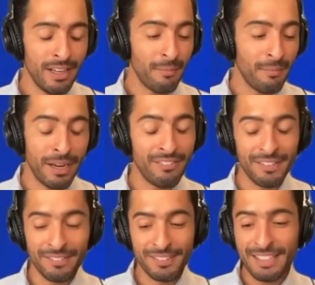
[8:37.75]
I'm not
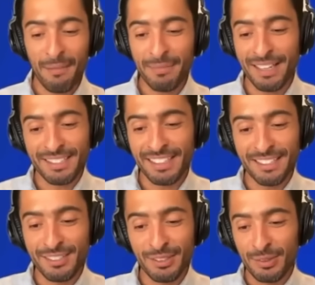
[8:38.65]
even tap dancing
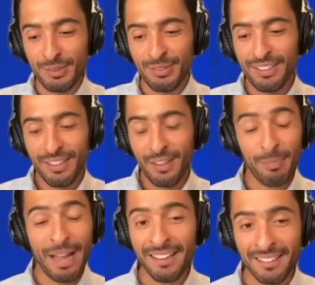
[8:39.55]
into the
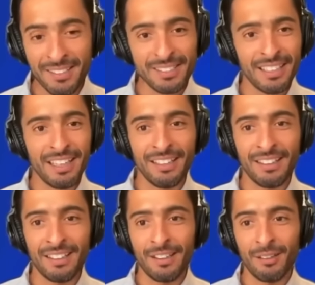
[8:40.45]
patents and
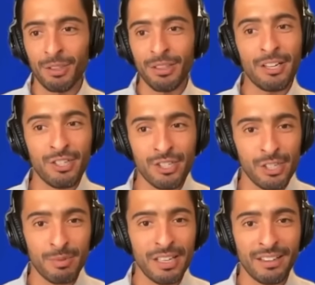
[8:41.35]
the
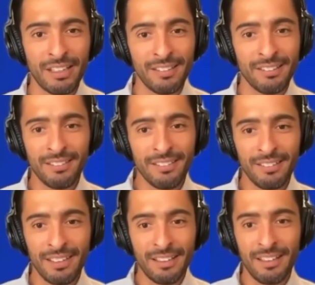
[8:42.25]
relationships that they
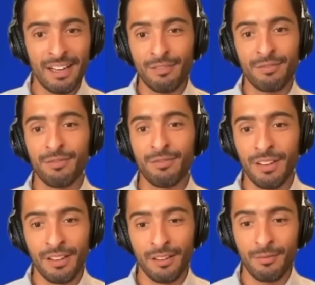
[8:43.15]
they have
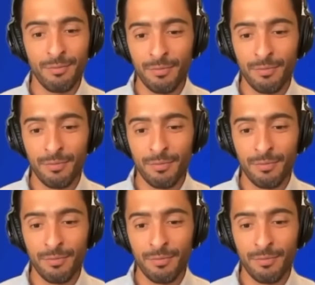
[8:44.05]
uh,